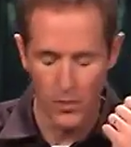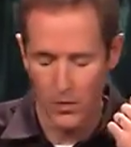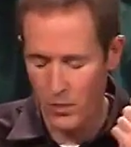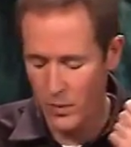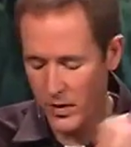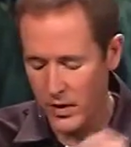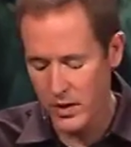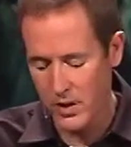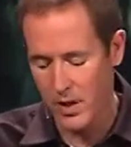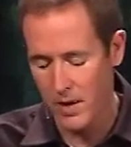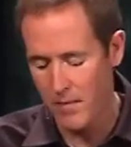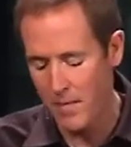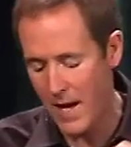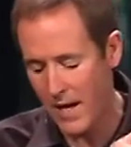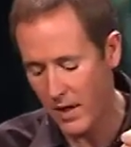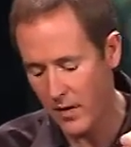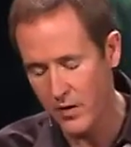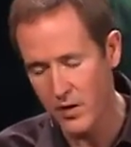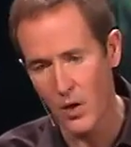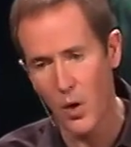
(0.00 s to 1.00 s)
we just come
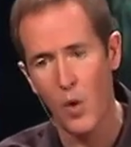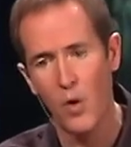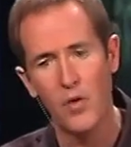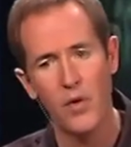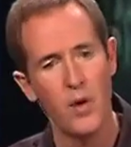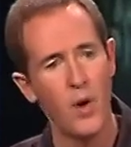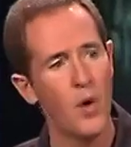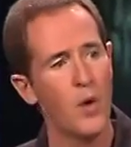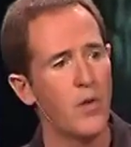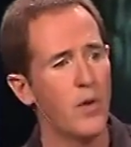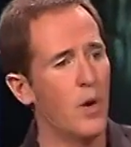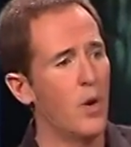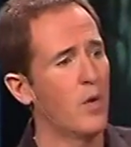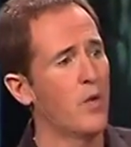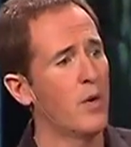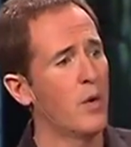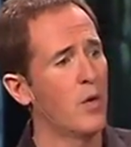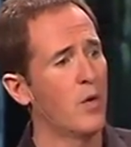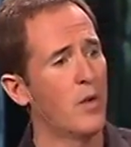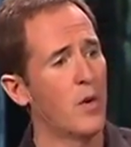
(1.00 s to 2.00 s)
back to this over and over and
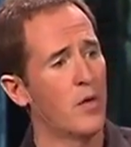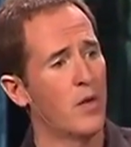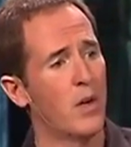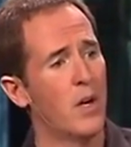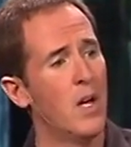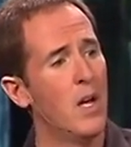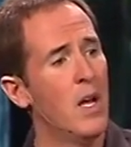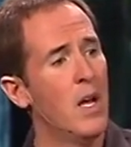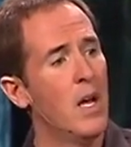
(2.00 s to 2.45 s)
over and over and over.